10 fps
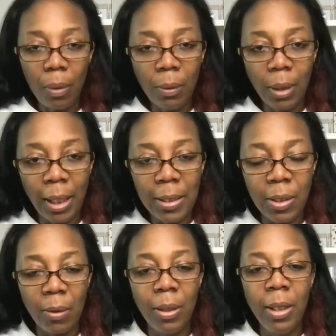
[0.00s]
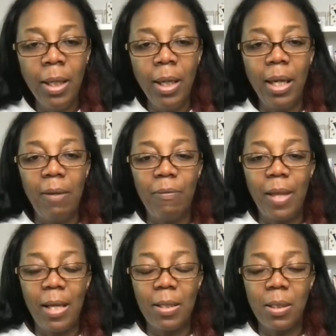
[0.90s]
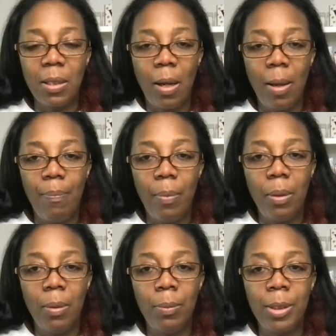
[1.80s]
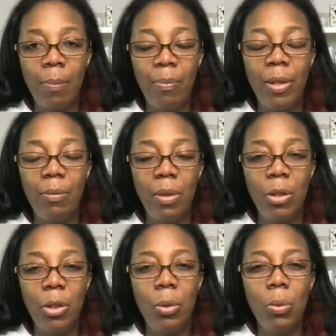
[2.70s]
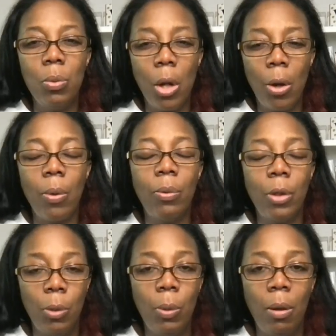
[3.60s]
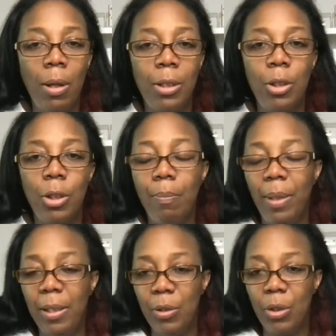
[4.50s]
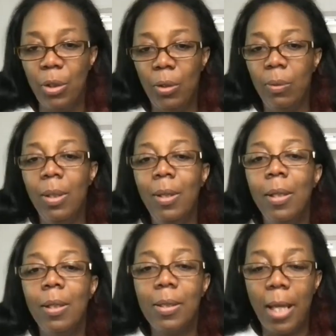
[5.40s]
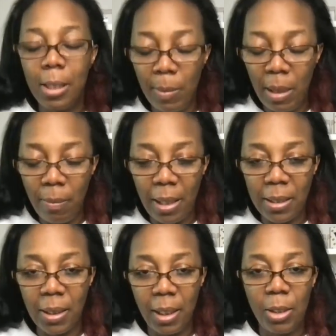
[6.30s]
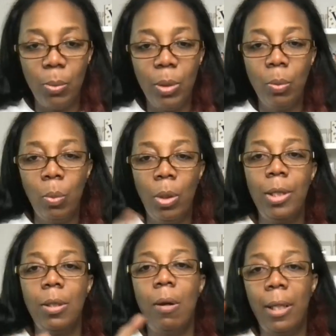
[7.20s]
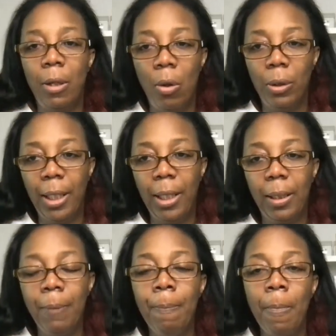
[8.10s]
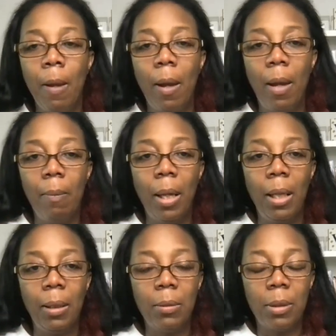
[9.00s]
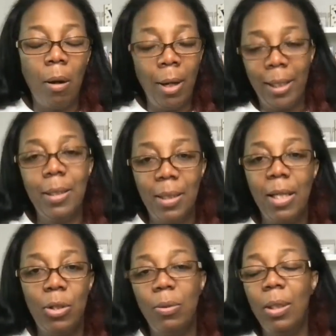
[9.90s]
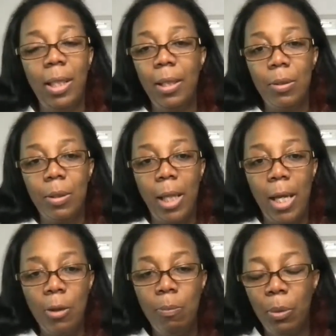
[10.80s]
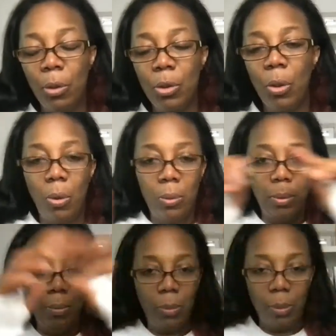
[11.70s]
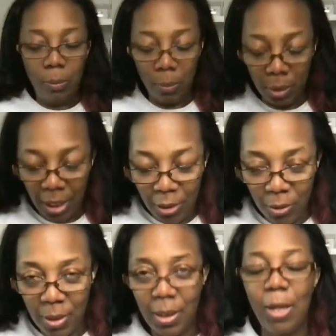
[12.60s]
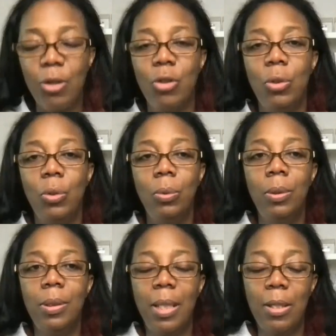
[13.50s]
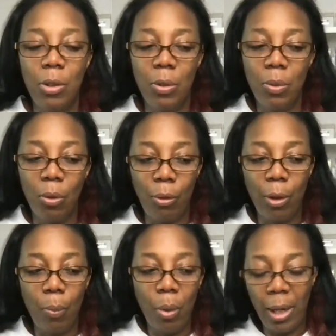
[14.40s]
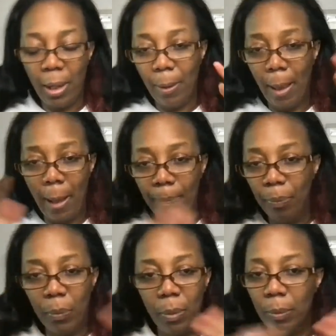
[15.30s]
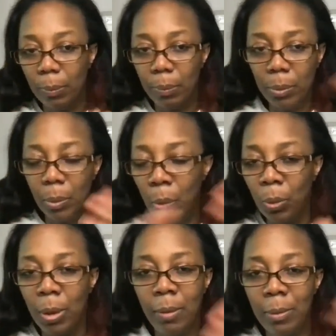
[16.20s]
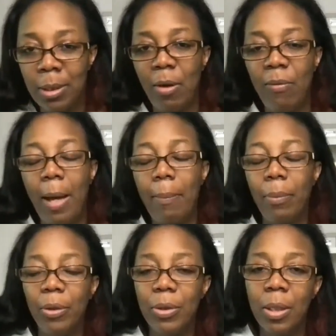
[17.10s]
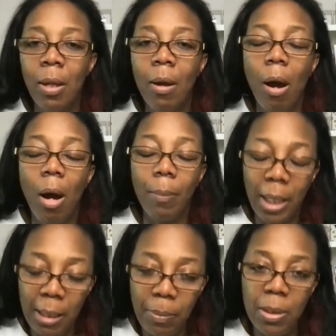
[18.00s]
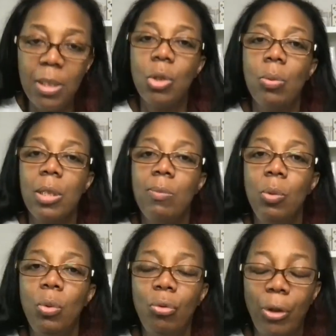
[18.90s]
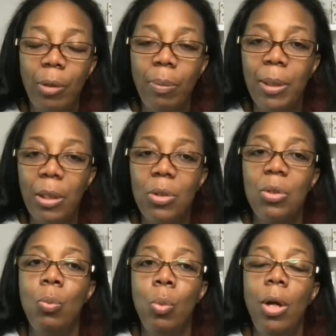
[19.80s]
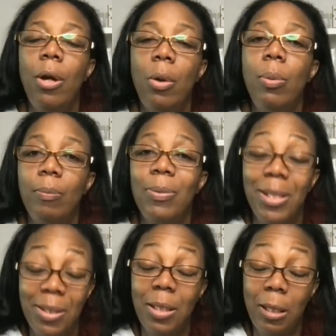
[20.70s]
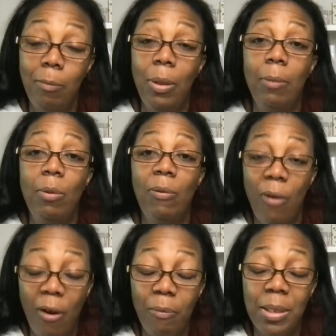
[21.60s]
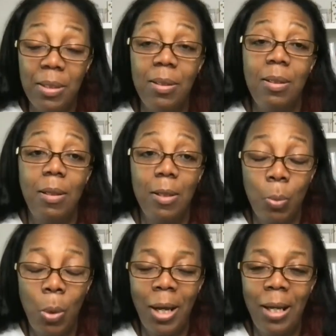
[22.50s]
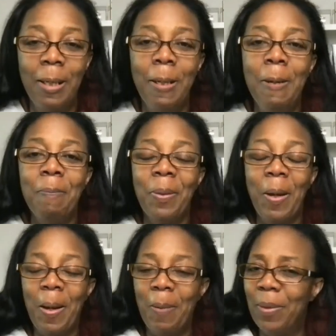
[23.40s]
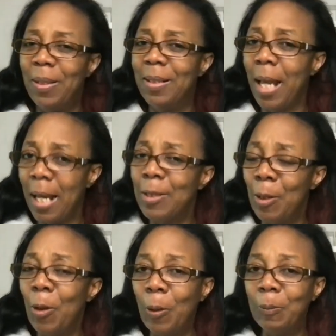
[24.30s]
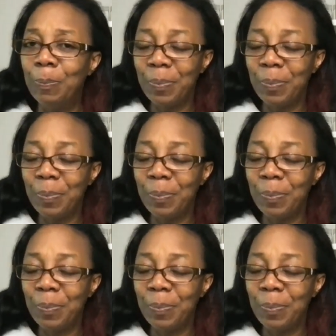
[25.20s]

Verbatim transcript: Okay, so if that's um, something that you know that you would like to jump into, send me a message with the word iconic um, and I can send you the link to get you booked on, send you the schedule, send you the group where um, all the, the stuff happens. I'm keeping this to a small group because to work with this deeply with five businesses in this way um, takes a lot.